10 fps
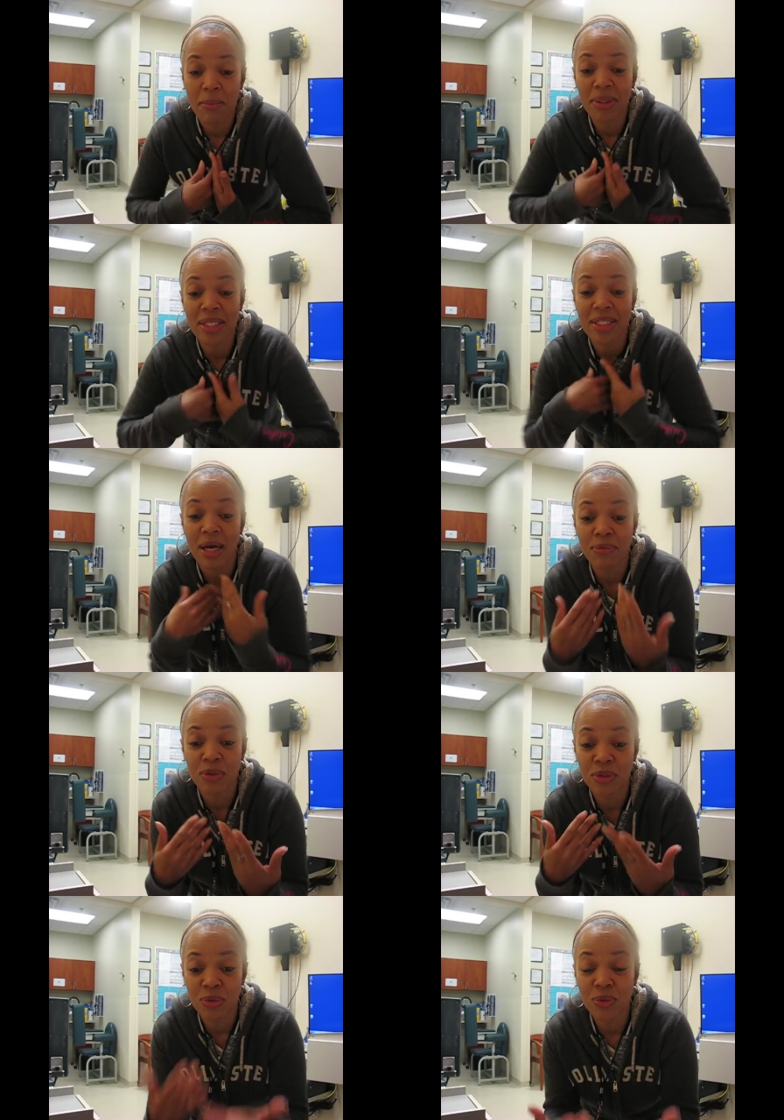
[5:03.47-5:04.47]
because I
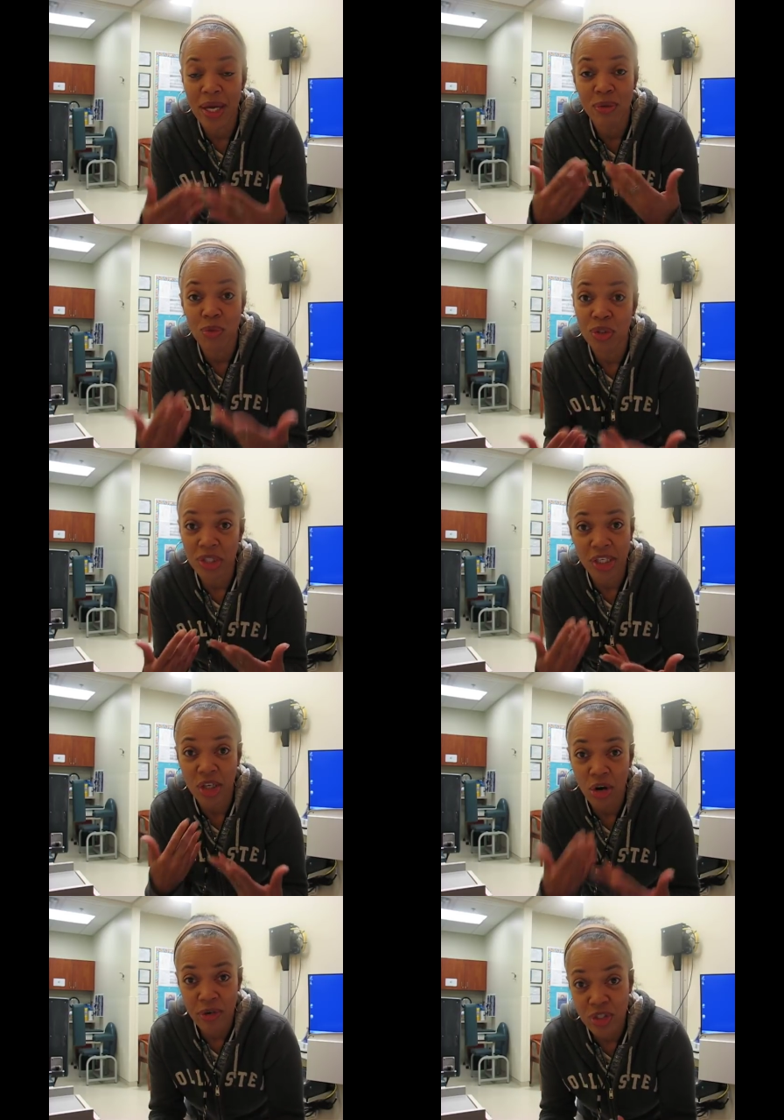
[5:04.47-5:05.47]
do and will
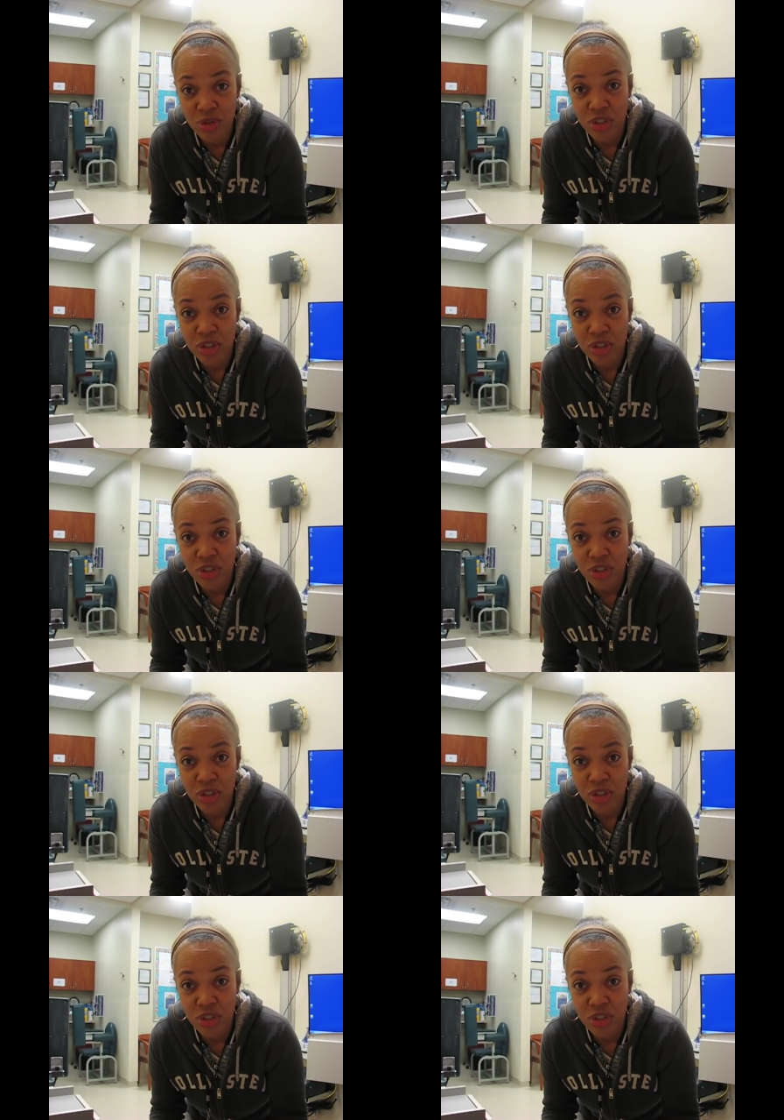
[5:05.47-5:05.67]
encourage